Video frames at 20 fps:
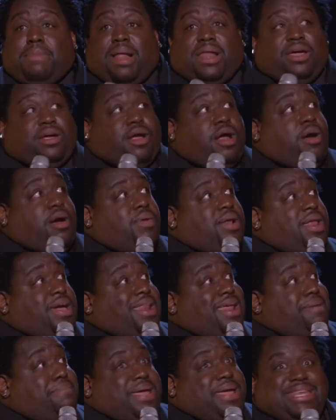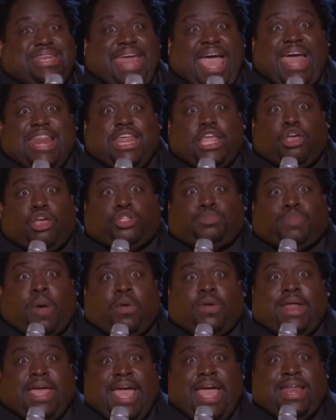My little girl was looking at me. Daddy, you
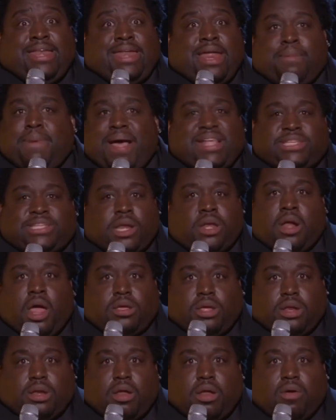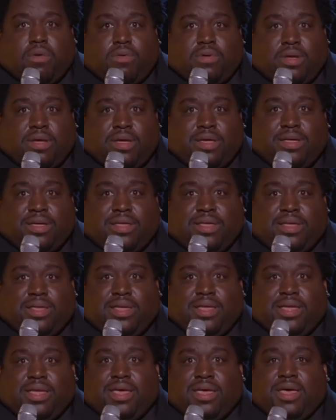supposed to eat them. I said, no, you don't.
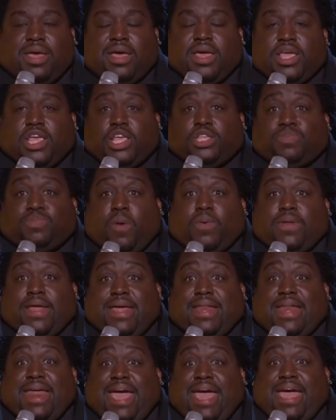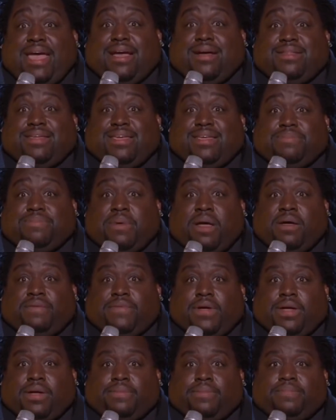You supposed to inhale these
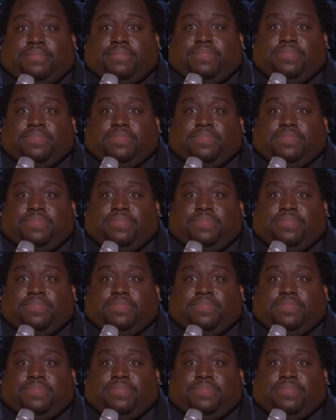motherfuckers.